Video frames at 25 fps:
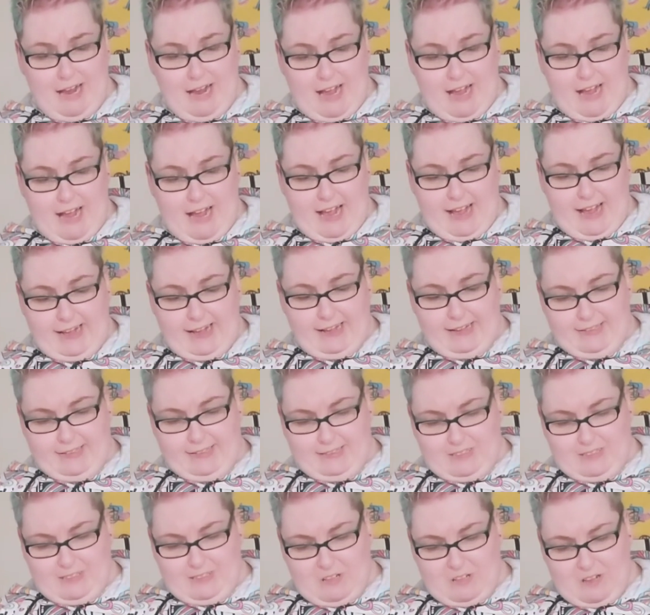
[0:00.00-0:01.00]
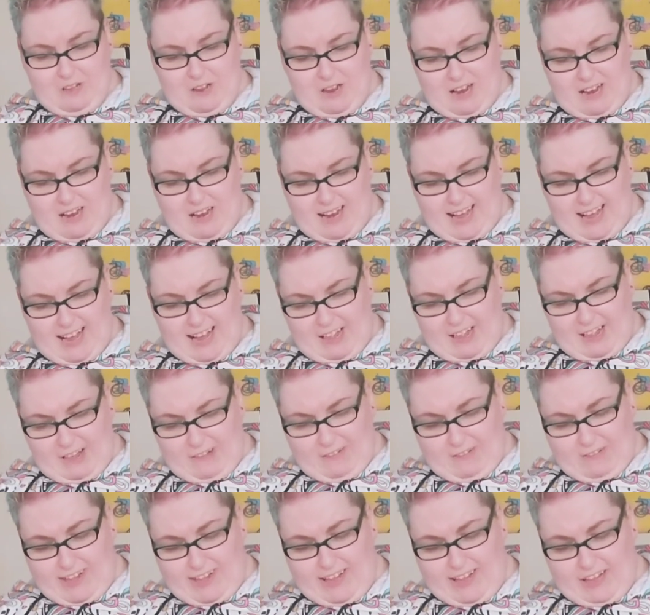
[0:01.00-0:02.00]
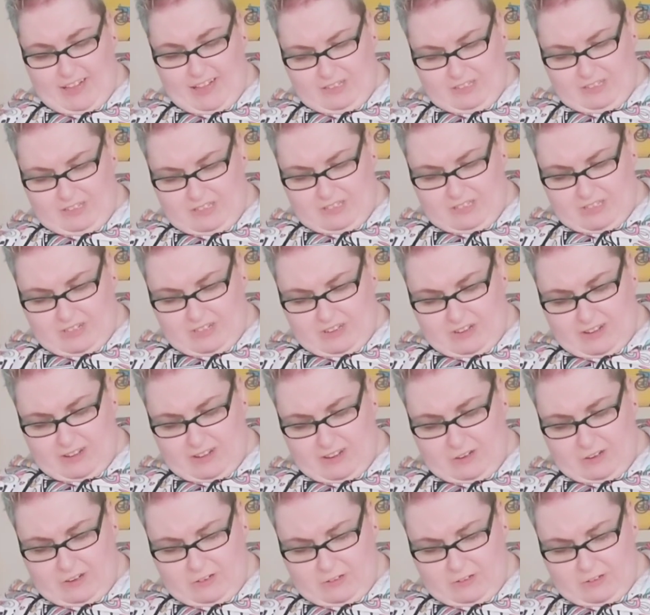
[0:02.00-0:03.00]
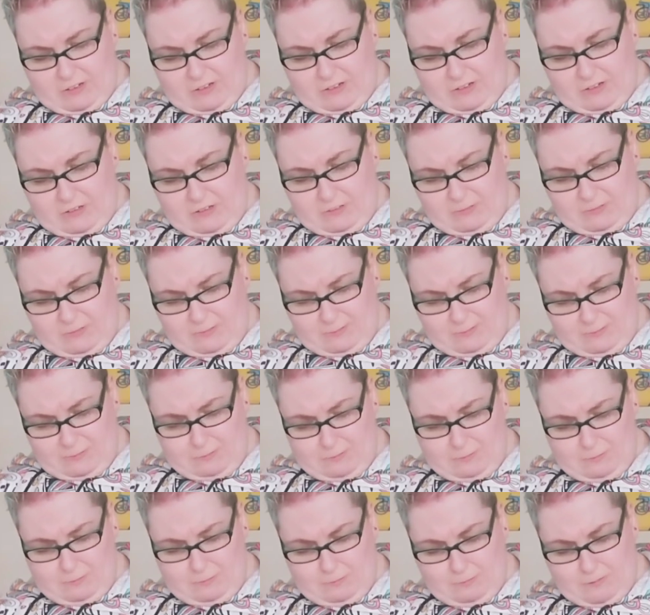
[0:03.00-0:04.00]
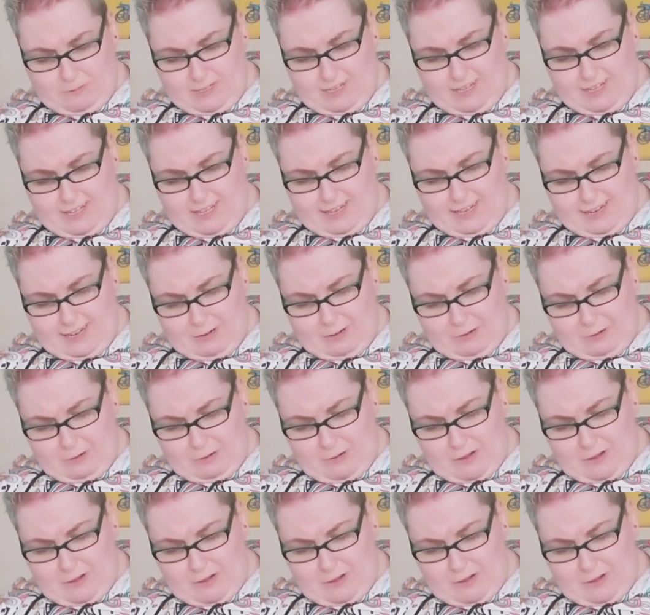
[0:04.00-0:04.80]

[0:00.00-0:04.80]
it's kind of like silicone material,